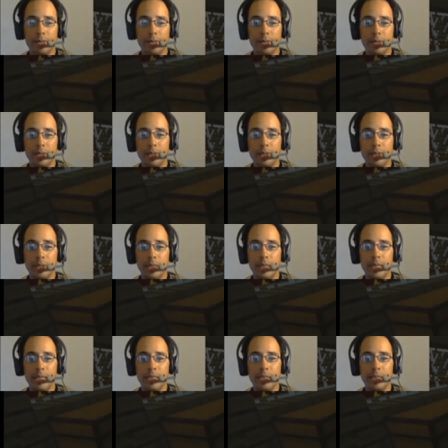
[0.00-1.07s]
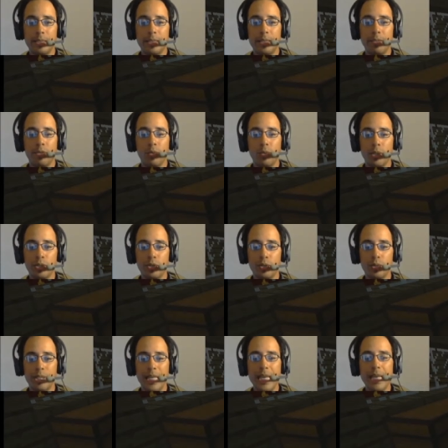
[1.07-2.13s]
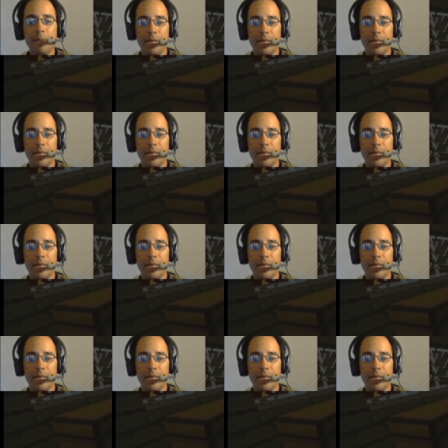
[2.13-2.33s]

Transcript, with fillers: now is, if you want to